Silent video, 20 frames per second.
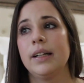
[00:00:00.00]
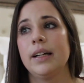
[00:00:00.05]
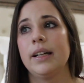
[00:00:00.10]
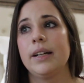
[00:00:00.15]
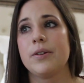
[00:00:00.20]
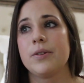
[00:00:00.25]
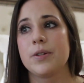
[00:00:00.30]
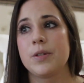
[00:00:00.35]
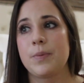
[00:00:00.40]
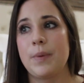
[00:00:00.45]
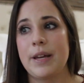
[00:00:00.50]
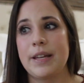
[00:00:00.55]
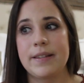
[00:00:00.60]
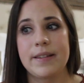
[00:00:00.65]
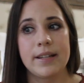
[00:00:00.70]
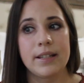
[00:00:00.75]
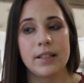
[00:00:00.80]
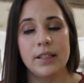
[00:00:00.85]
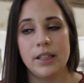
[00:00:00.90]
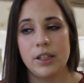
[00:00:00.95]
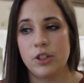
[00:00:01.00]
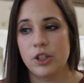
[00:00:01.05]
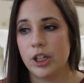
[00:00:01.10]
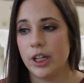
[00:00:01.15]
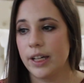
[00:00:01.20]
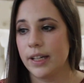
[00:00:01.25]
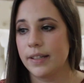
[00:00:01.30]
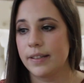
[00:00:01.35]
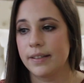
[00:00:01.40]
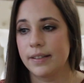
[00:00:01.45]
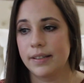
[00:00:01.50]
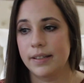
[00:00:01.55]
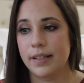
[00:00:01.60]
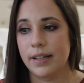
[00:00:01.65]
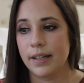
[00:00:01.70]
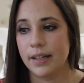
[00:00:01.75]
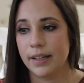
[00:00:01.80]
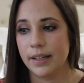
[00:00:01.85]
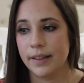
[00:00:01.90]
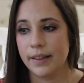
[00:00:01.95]
It was basically just,
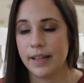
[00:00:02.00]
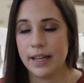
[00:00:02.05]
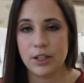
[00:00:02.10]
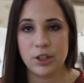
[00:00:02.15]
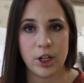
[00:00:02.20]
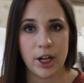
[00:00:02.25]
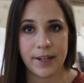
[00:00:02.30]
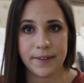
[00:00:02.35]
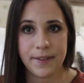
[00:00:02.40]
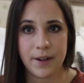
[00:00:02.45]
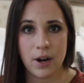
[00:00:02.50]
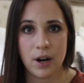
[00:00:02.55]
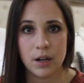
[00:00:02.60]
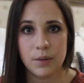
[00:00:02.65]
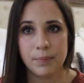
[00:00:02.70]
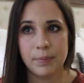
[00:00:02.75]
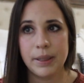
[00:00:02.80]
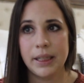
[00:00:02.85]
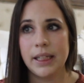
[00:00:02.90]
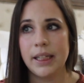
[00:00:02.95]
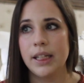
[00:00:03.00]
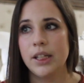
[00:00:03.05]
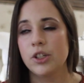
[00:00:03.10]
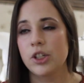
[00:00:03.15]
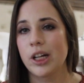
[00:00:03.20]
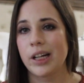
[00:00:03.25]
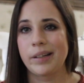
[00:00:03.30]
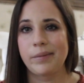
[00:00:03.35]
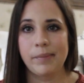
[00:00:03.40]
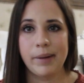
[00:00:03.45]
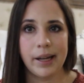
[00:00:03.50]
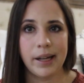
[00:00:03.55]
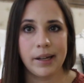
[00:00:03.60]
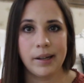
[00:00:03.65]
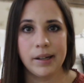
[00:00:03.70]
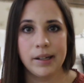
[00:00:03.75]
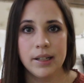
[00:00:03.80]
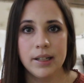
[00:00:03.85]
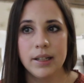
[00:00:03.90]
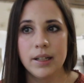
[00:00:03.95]
they checked the heartbeat, checked
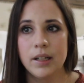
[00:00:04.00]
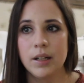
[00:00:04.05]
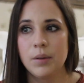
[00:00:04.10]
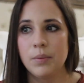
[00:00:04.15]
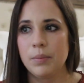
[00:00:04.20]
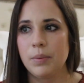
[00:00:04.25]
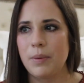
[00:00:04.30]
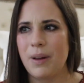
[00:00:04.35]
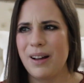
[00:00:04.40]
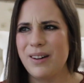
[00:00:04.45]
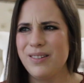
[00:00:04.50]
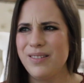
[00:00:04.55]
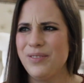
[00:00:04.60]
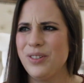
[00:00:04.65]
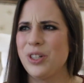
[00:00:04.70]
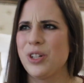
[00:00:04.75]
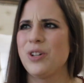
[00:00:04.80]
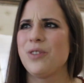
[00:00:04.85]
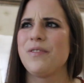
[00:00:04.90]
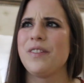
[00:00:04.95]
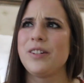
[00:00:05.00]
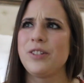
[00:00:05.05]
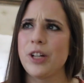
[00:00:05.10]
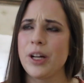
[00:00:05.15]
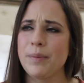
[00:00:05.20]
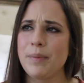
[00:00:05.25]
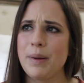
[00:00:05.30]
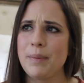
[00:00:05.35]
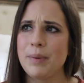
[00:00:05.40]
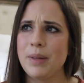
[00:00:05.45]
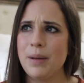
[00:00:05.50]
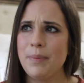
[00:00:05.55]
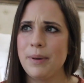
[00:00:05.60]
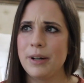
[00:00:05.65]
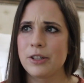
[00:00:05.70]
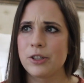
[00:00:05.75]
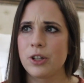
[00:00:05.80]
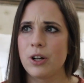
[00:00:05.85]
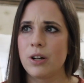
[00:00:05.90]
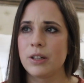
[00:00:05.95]
my, I don't even know if they checked my blood
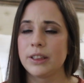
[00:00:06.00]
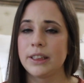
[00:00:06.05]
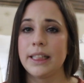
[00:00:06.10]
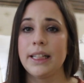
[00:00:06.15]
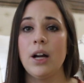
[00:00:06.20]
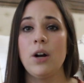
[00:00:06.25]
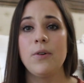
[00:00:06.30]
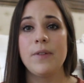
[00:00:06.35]
pressure, honestly.